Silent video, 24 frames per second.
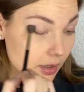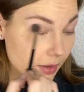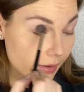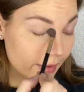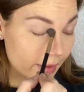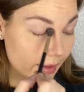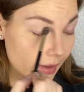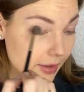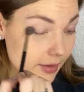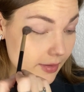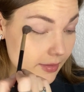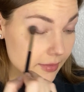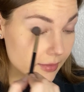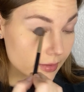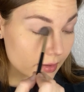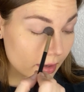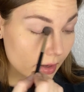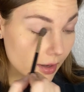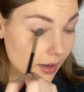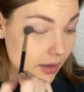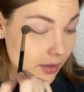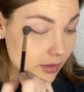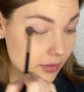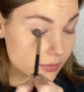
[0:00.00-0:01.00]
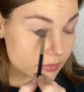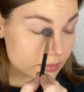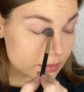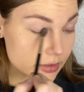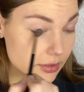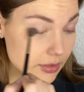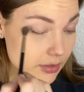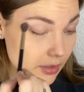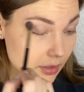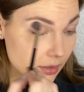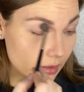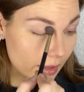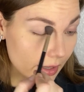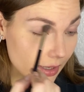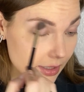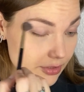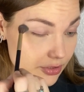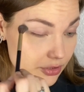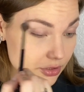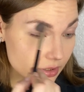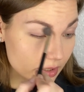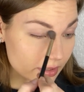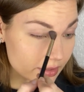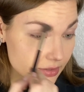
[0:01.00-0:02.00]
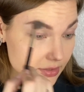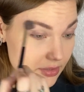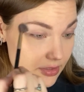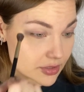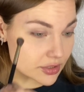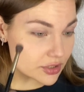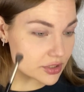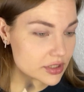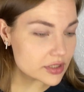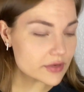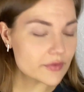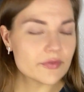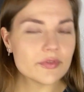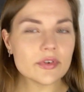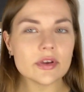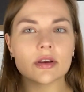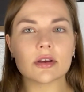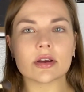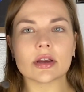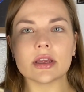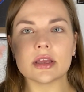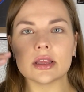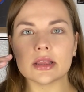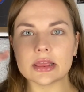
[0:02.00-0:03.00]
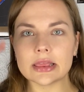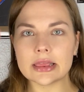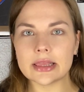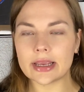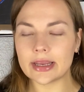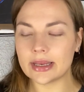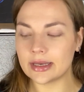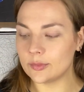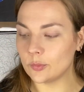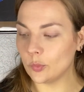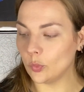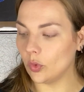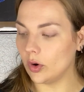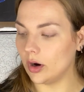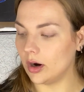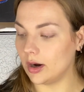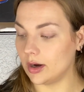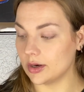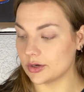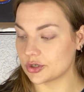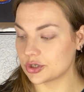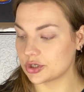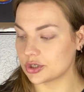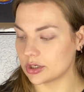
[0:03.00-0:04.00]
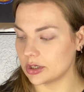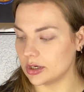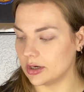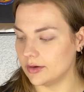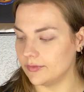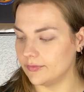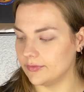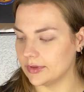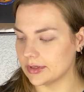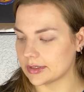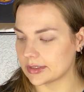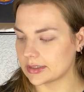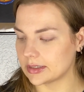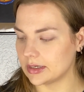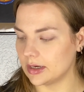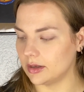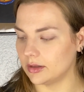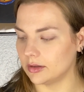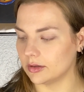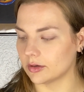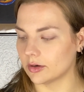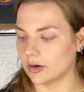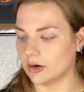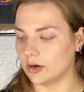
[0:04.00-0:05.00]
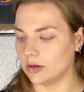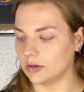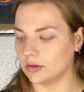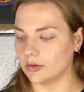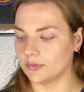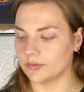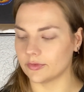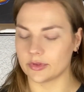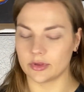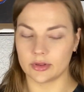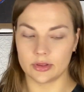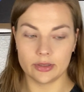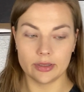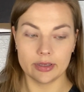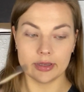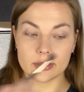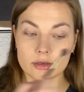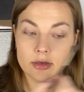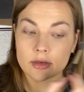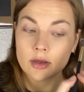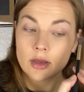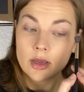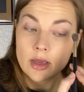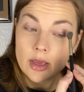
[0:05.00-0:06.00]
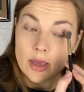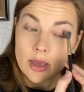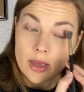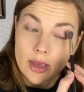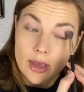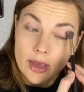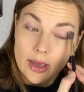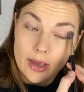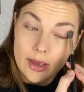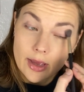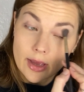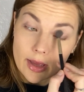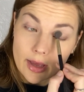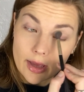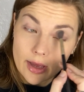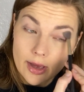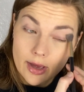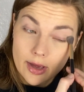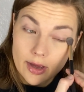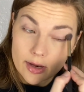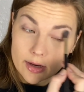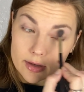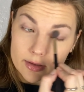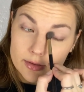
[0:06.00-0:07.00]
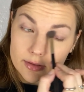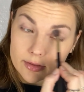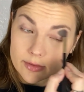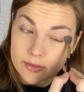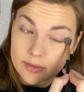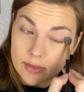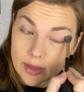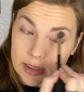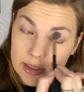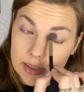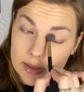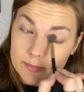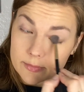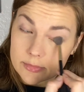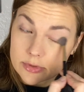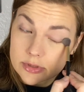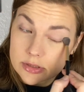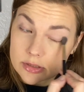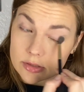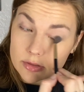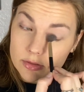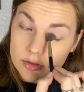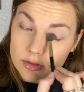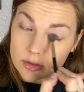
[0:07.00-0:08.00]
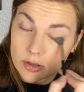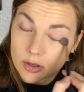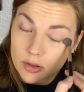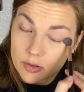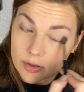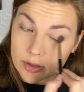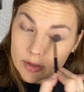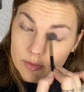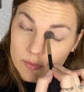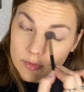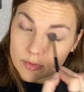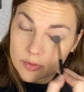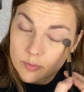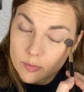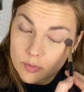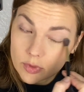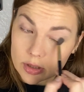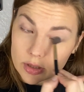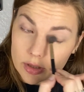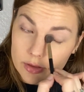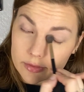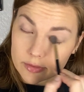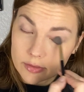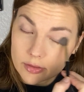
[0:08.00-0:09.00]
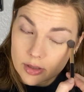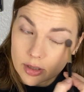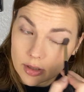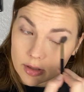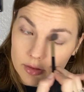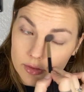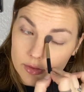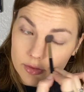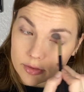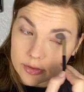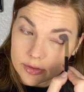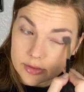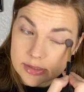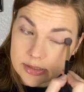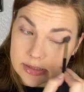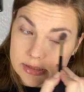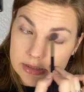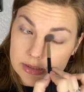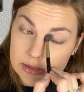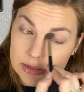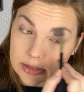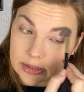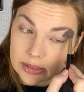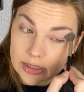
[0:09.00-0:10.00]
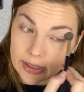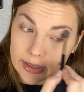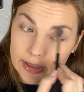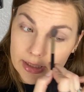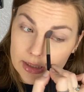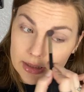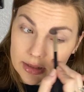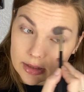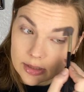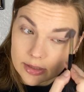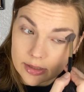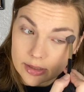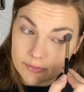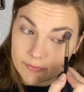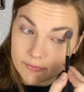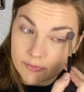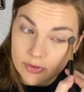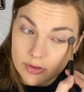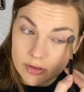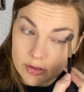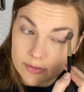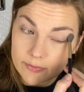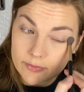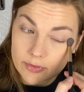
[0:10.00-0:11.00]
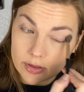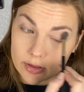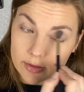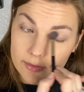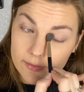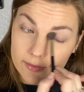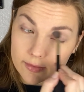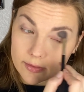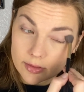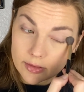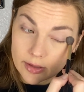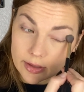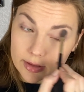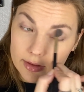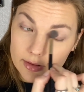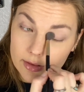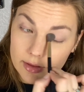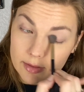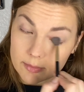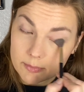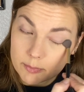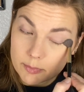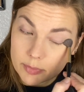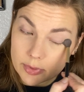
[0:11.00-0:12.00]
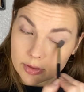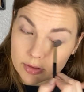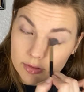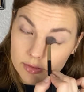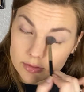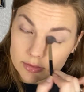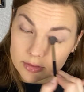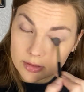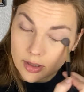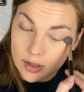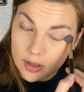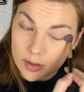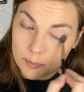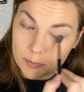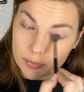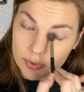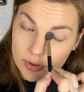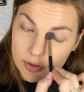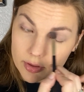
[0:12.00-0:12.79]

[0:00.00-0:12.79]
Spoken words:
and down to the lash line. So just a very light wash of this color all over the lid. And then I'm just going to go in with one other color to slightly, very, very slightly build up